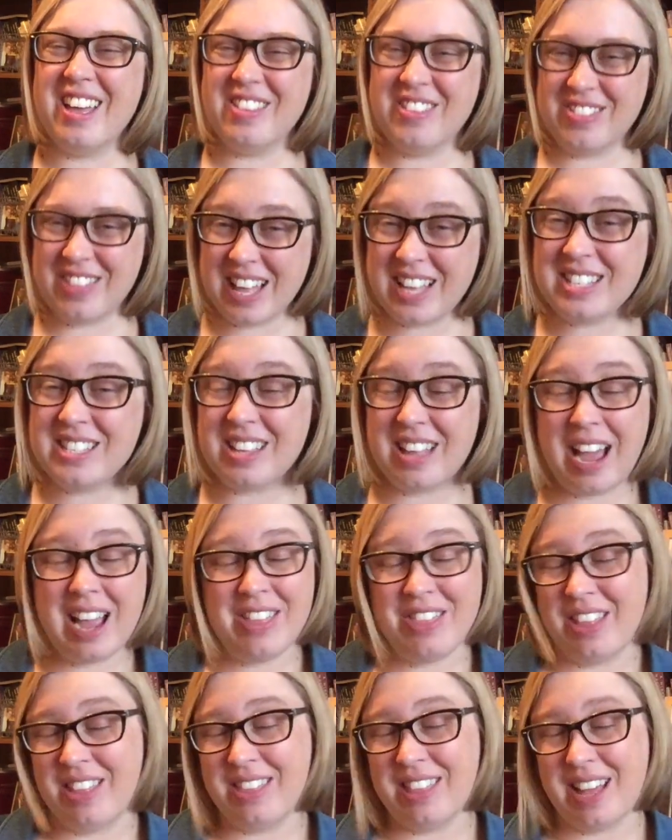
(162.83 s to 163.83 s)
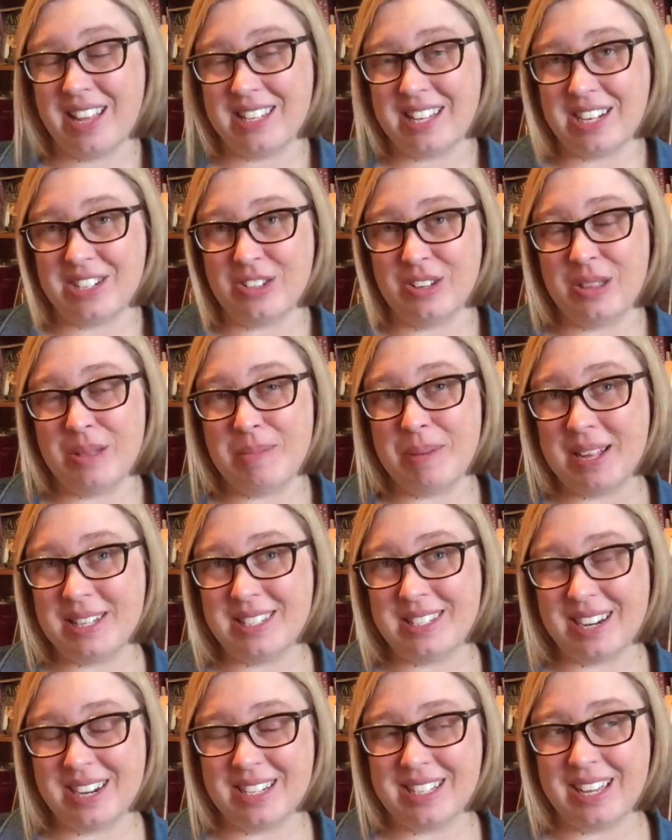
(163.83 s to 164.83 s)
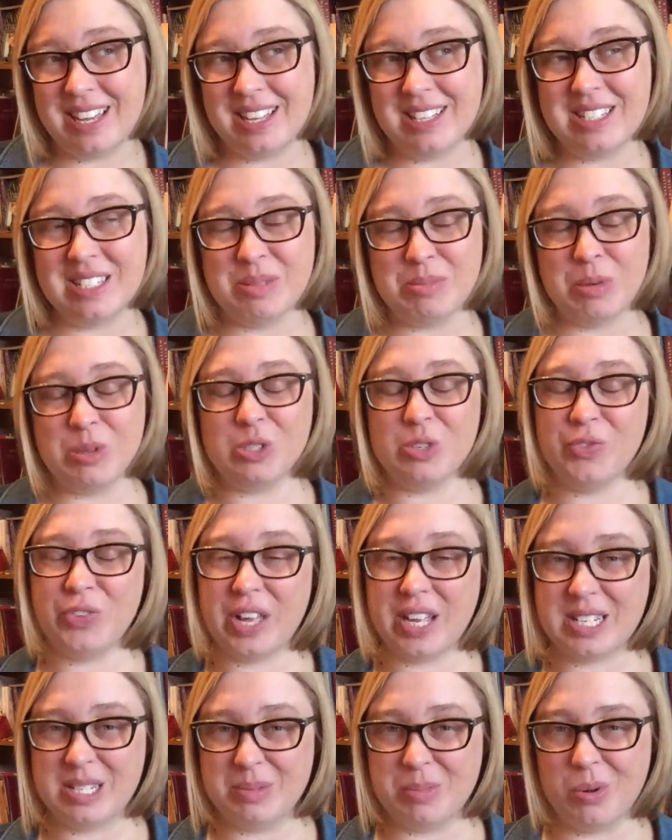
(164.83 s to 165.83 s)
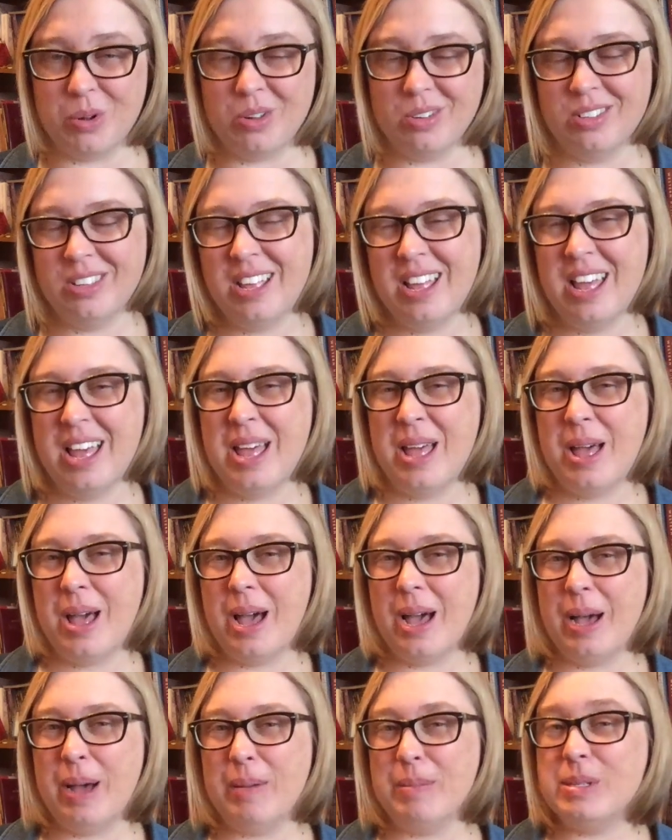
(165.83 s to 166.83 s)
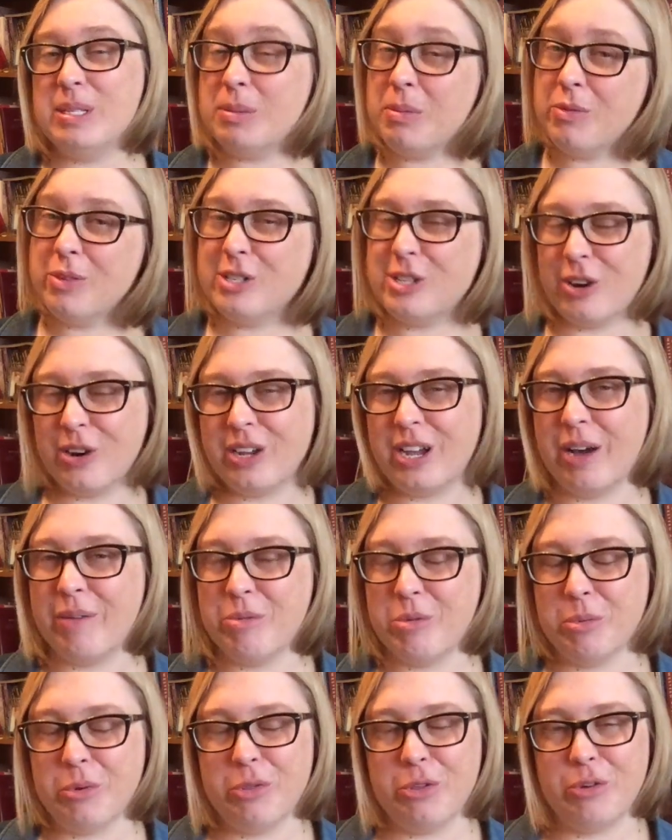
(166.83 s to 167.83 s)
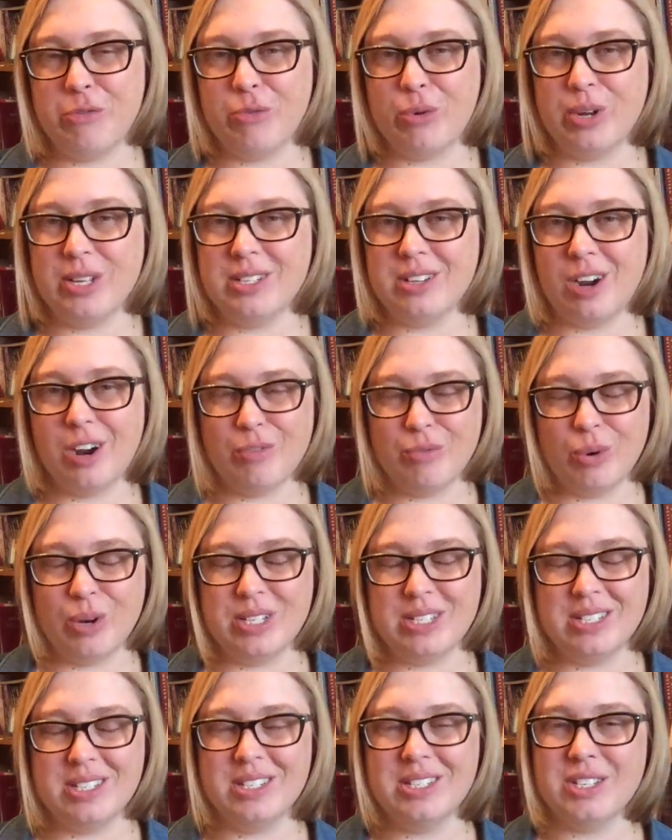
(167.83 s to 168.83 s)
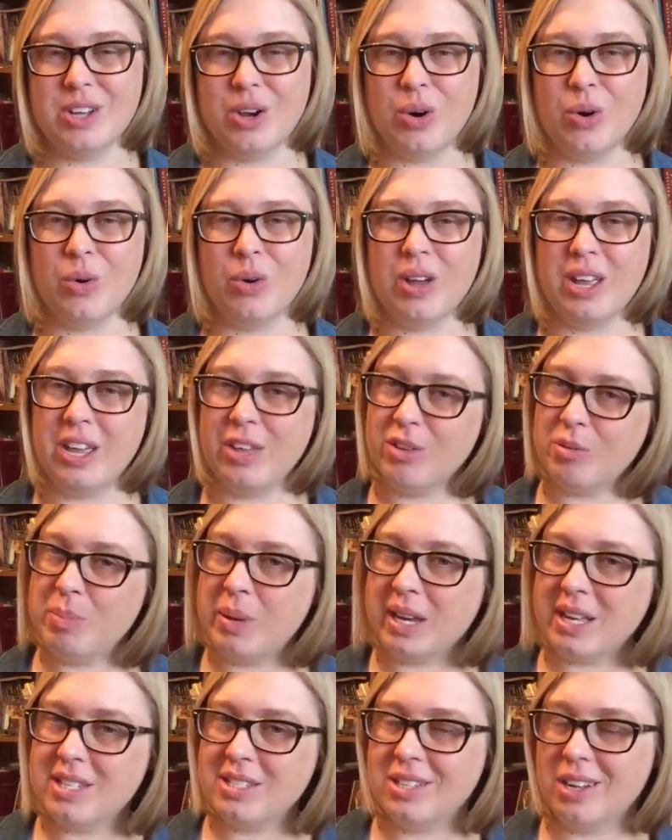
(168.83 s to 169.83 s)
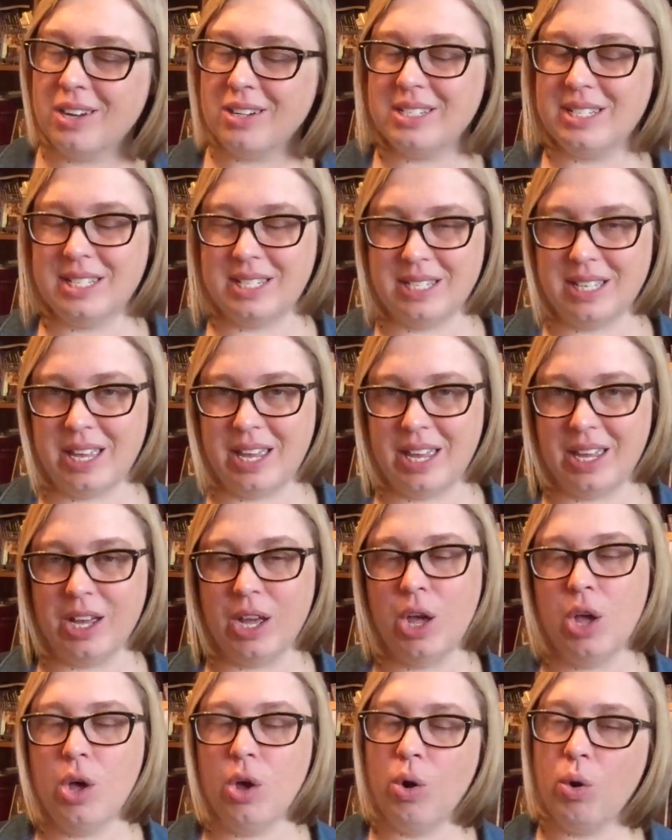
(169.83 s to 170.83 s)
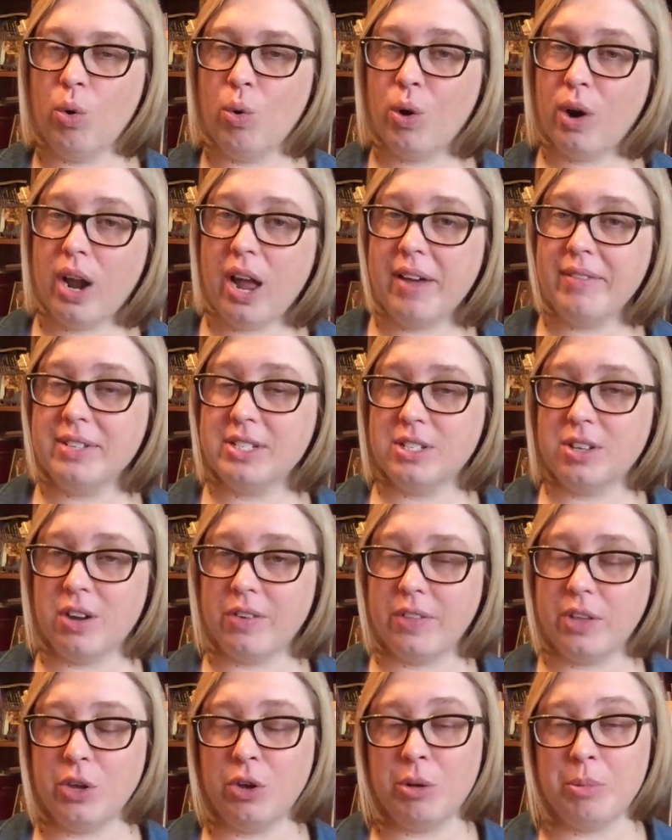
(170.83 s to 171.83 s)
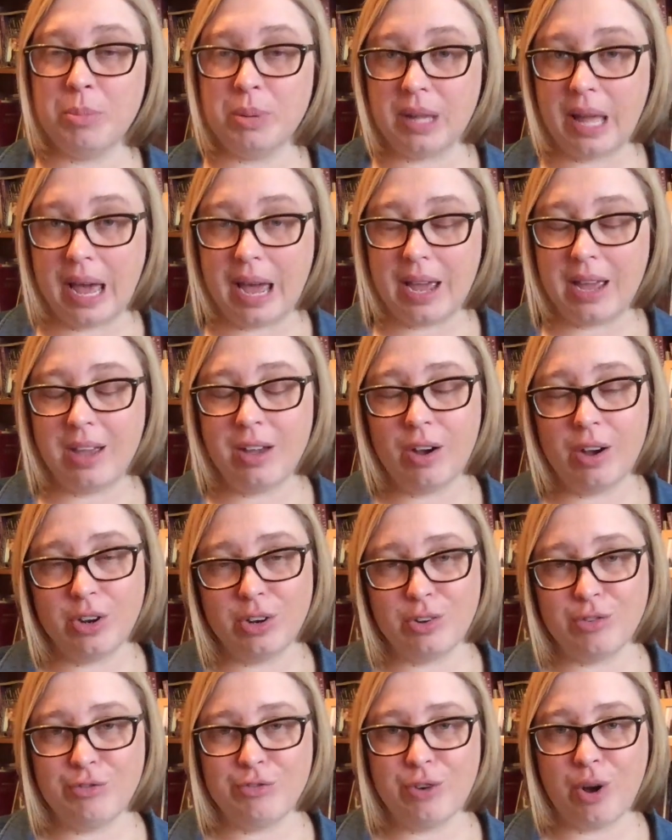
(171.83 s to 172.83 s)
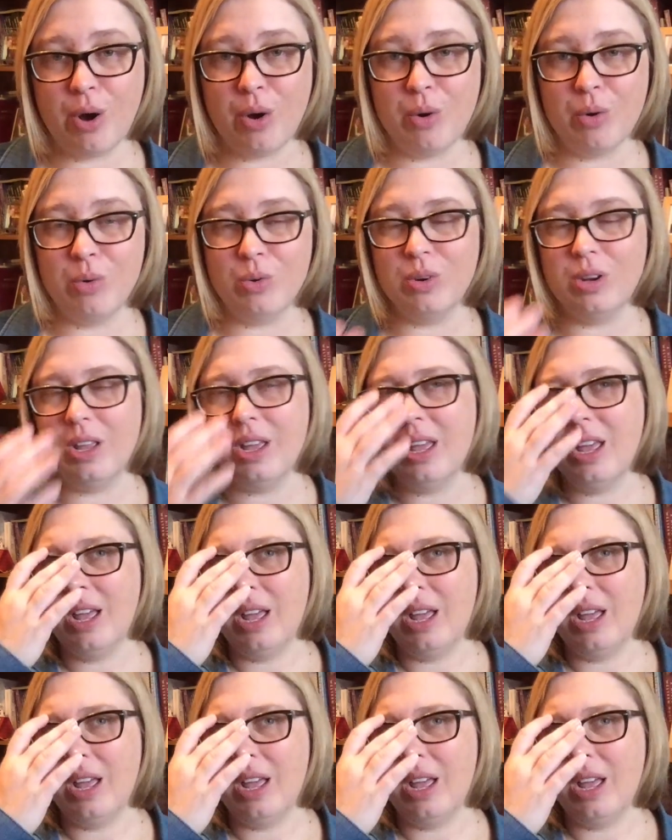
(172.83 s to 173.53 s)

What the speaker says: I think that's actually the best idea. It's the most flexible. But some of us aren't comfortable with our voices. So either pick a song to sing or have a song that you can play on your phone,